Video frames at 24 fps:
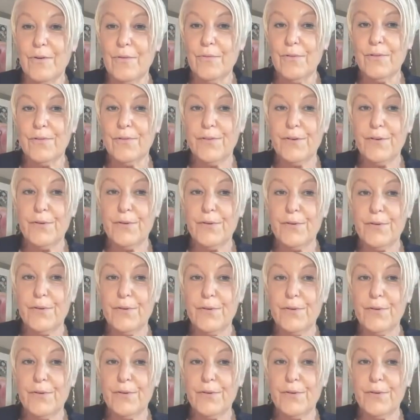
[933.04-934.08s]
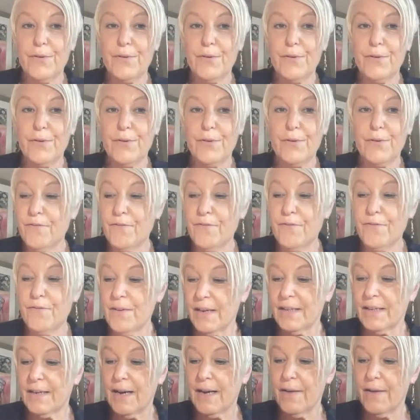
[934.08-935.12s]
overview. And personally, I feel
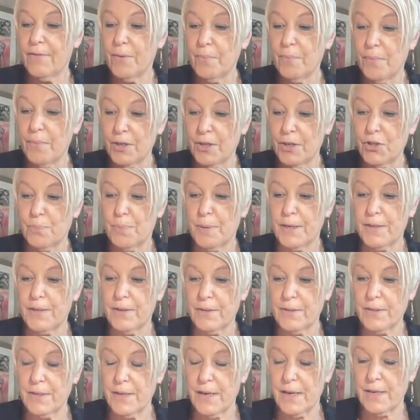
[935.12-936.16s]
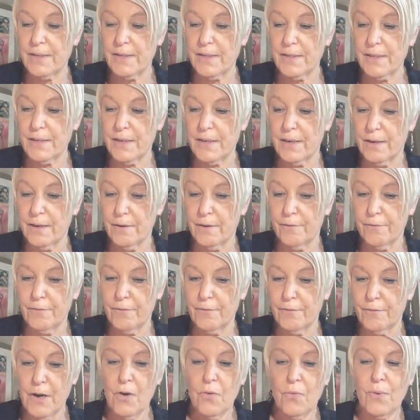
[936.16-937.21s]
like I have a much better sense of
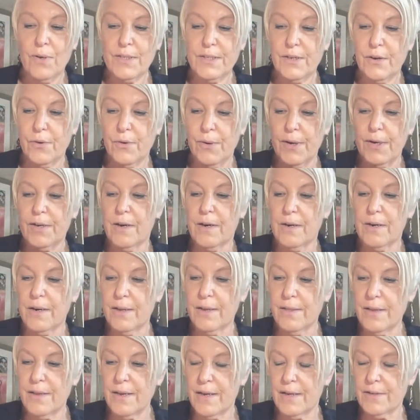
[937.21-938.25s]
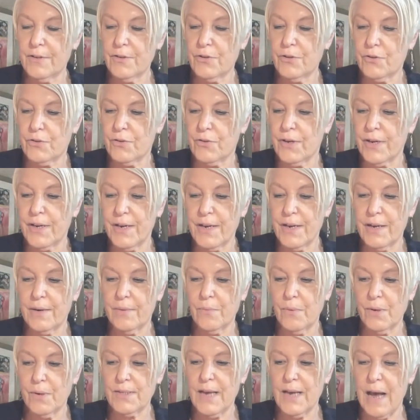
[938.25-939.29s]
what's going on in the industry
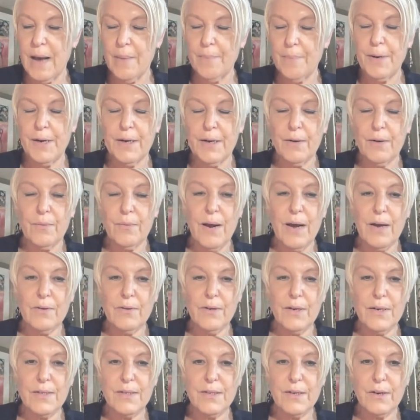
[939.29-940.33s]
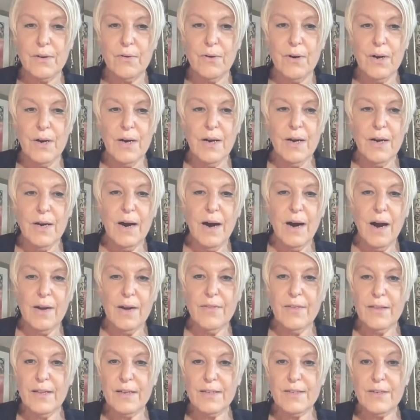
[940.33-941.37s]
and what's happening around us. So I
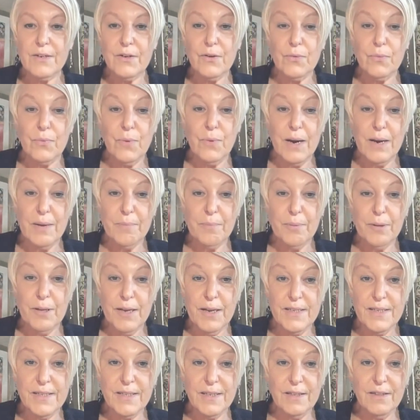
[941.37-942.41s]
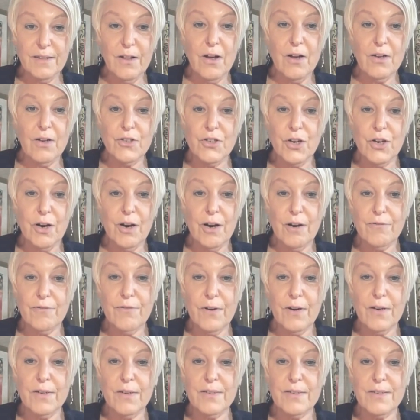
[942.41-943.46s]
think that's a great place to launch off
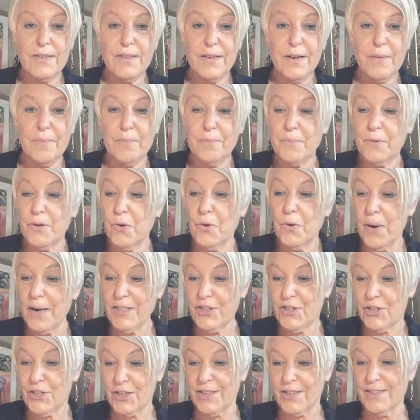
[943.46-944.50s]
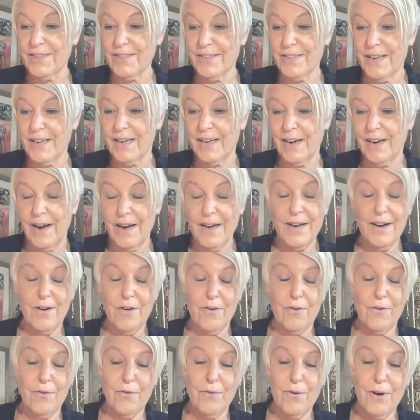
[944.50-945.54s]
on some questions. And I
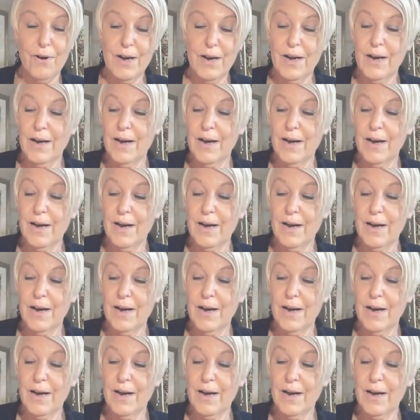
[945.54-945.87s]
know